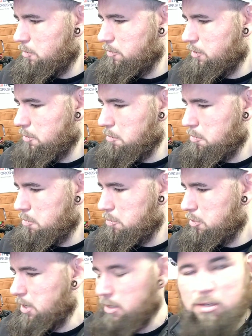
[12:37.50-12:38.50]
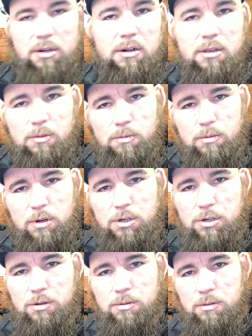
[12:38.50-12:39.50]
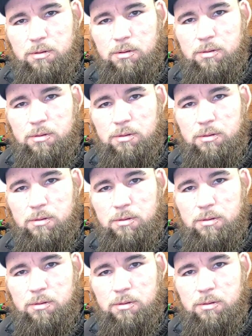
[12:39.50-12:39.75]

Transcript: with it practically operational.